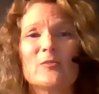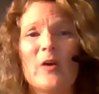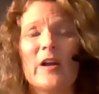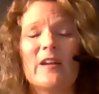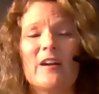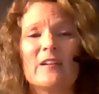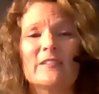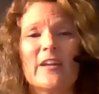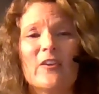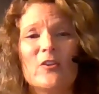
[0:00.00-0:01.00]
But I'll
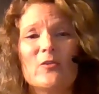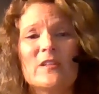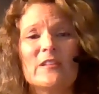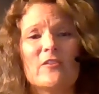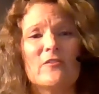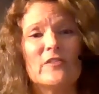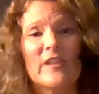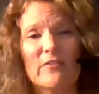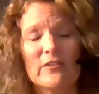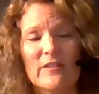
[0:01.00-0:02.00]
tell you that they're
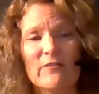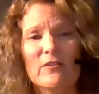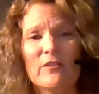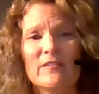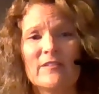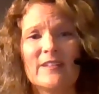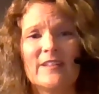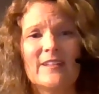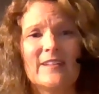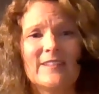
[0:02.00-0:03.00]
never
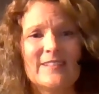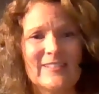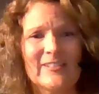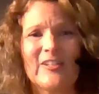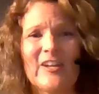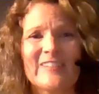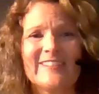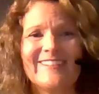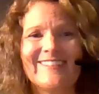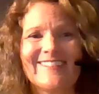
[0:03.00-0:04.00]

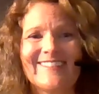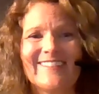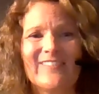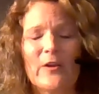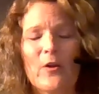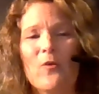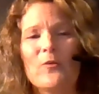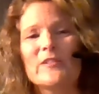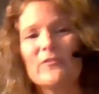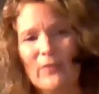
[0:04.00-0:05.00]
disconnected. We are
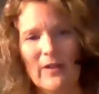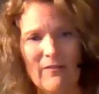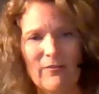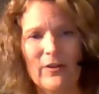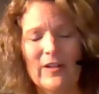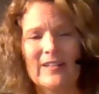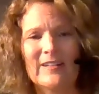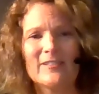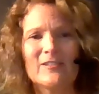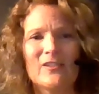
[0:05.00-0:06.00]
always forever
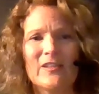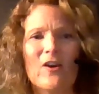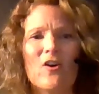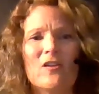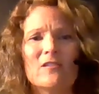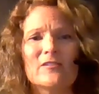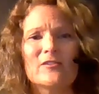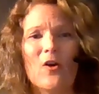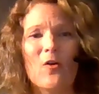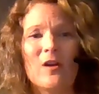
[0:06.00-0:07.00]
connected to the all.
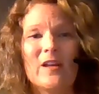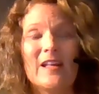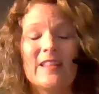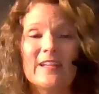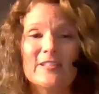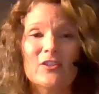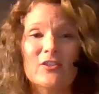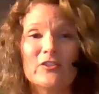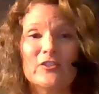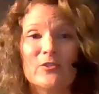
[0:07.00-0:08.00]
So that's a
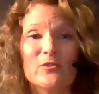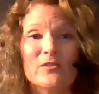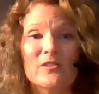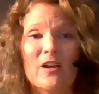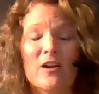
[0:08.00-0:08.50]
good news.